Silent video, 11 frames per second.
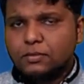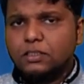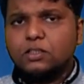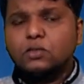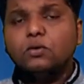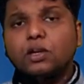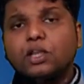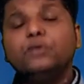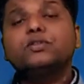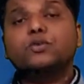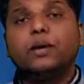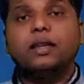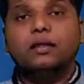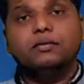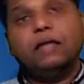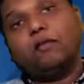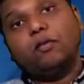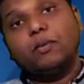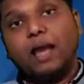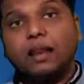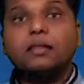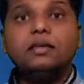So q square, that will be
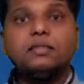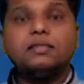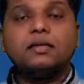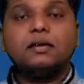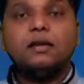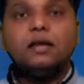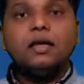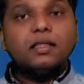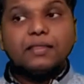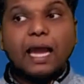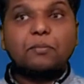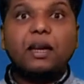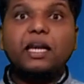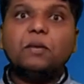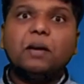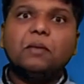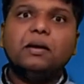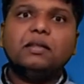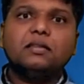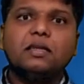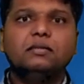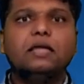another integer. That multiplied by
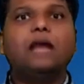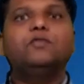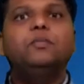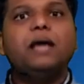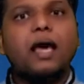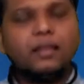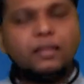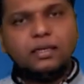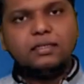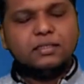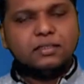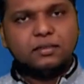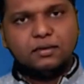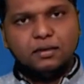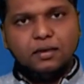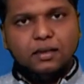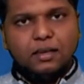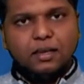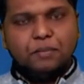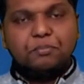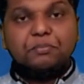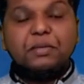3, that will be another integer.
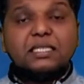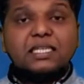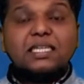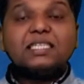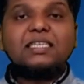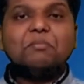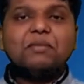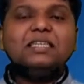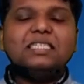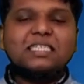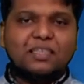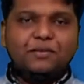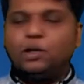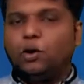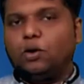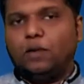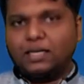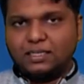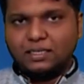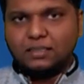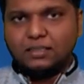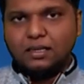Means it is some integer, we don't know what it
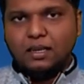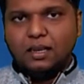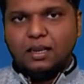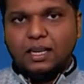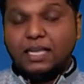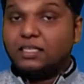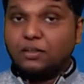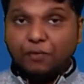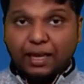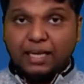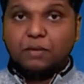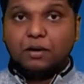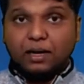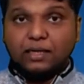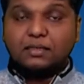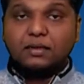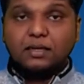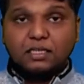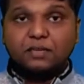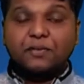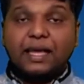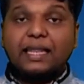is. It is a variable, right? It's a
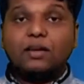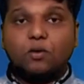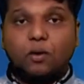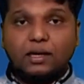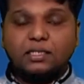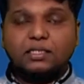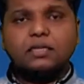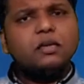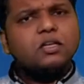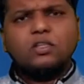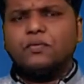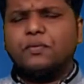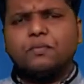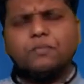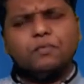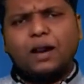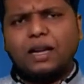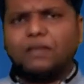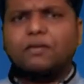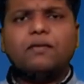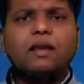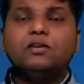varying quantity. So
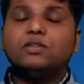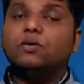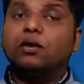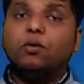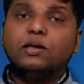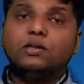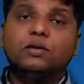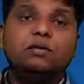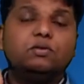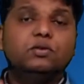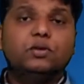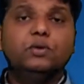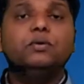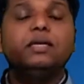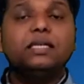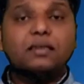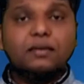whatever values you are going to give to q,